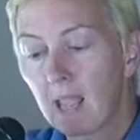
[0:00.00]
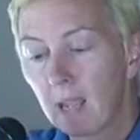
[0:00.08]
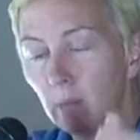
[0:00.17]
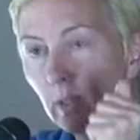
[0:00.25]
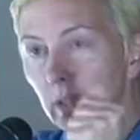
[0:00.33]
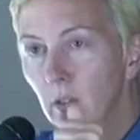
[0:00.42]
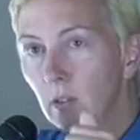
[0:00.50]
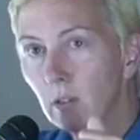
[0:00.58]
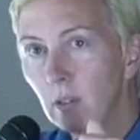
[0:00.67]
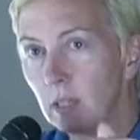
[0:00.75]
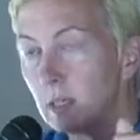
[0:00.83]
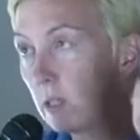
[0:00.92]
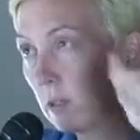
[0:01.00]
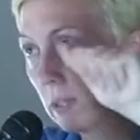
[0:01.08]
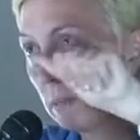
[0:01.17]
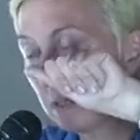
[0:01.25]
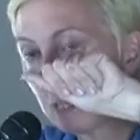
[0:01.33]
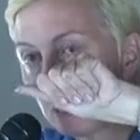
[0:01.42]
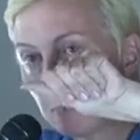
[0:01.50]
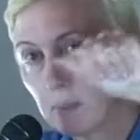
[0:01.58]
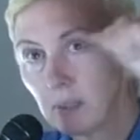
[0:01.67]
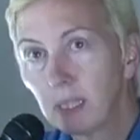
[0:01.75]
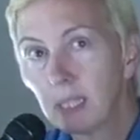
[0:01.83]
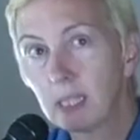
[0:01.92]
And when you do this, you can be
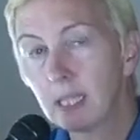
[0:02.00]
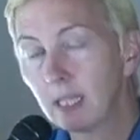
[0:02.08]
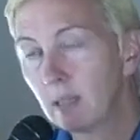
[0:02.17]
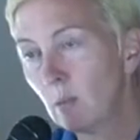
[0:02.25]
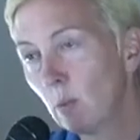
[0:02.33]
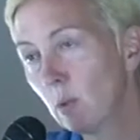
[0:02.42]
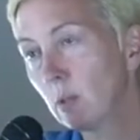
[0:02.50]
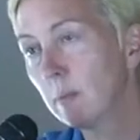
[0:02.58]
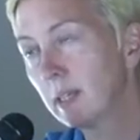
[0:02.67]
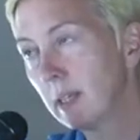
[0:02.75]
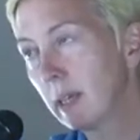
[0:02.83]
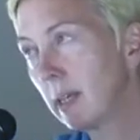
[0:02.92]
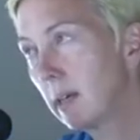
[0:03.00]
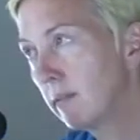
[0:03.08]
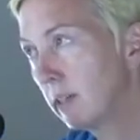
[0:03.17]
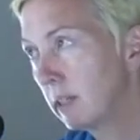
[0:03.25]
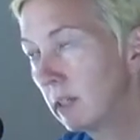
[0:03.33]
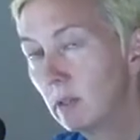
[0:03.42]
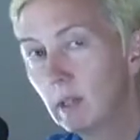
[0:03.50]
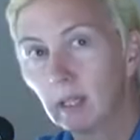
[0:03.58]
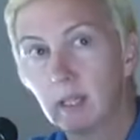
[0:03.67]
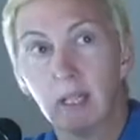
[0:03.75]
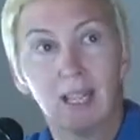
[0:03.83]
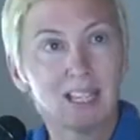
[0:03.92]
completely in the world, but not of it. You
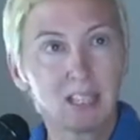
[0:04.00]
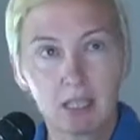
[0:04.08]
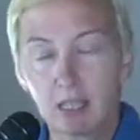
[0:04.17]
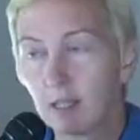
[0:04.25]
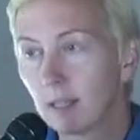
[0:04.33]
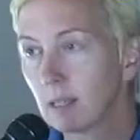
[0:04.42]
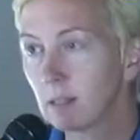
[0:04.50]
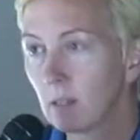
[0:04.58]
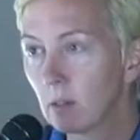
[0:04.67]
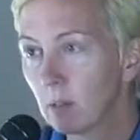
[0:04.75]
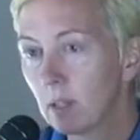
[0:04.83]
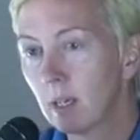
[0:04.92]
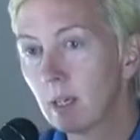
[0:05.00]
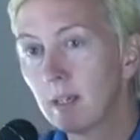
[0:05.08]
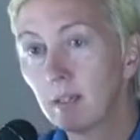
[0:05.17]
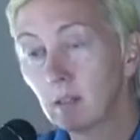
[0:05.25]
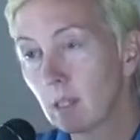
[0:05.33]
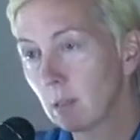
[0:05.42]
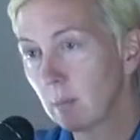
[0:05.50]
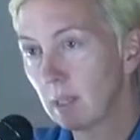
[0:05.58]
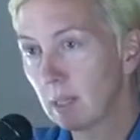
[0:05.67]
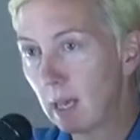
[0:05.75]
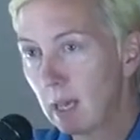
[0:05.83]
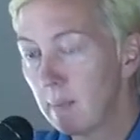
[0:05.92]
can see things going on. There's going to be
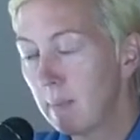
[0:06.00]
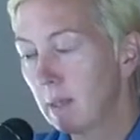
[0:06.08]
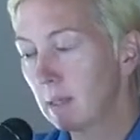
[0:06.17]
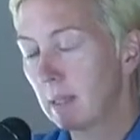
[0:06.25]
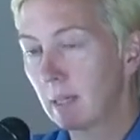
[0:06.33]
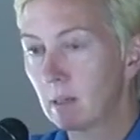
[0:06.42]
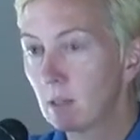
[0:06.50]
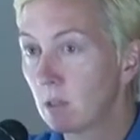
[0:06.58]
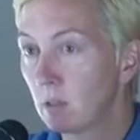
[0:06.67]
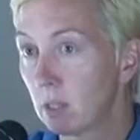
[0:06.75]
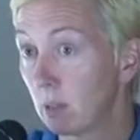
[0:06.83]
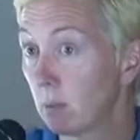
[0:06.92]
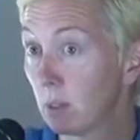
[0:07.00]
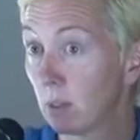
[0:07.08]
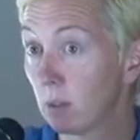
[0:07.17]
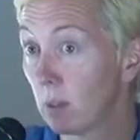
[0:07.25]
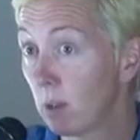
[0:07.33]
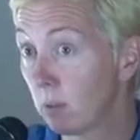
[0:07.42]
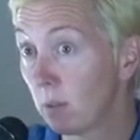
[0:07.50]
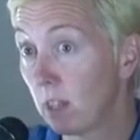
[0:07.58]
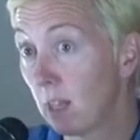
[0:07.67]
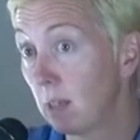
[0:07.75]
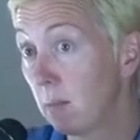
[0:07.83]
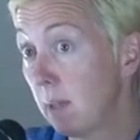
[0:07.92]
a lot of meltdowns. You see what's going on with
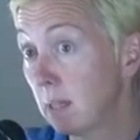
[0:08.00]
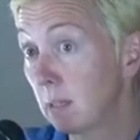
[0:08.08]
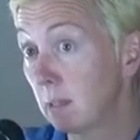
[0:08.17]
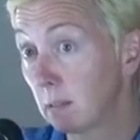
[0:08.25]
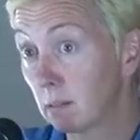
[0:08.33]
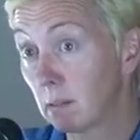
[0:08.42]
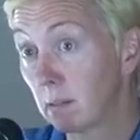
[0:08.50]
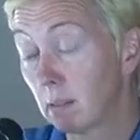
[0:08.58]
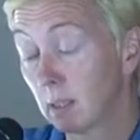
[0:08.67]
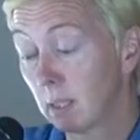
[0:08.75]
the elementals.